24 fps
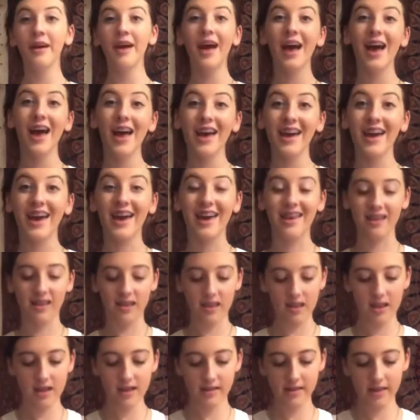Okay, then the
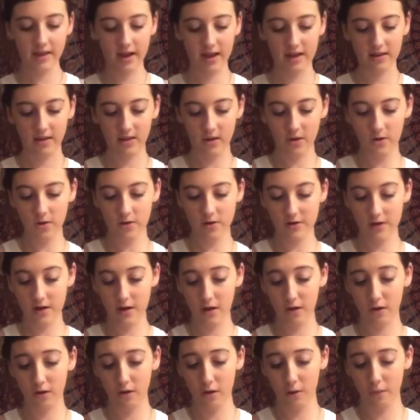next thing I do is I
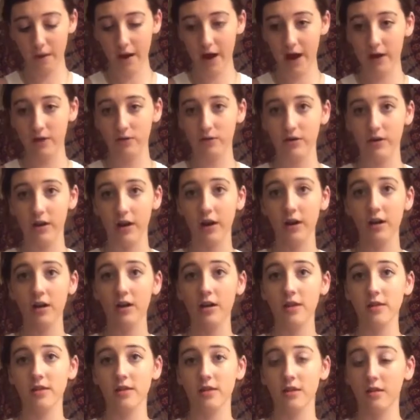do powder,
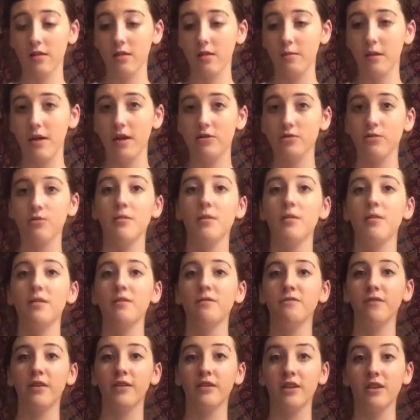just to make sure my
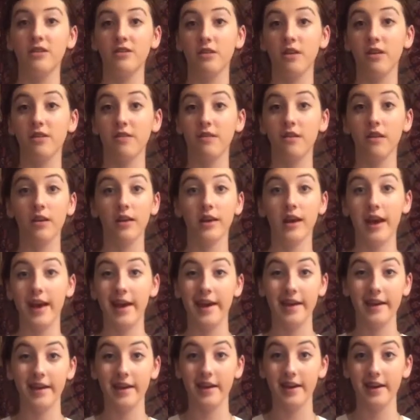foundation doesn't look
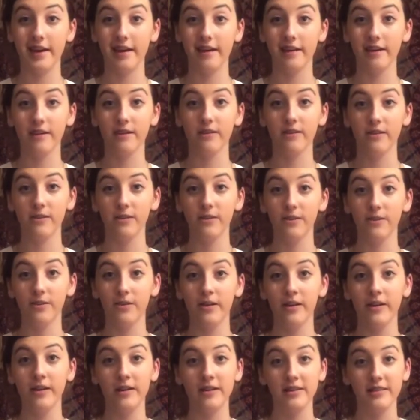cakey or
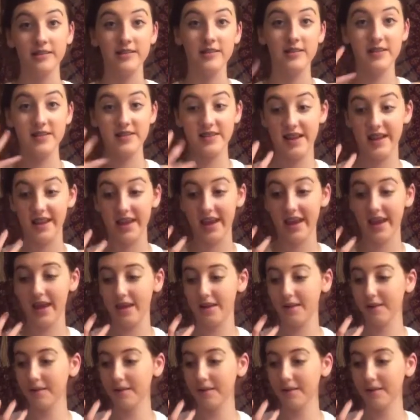just to set it in.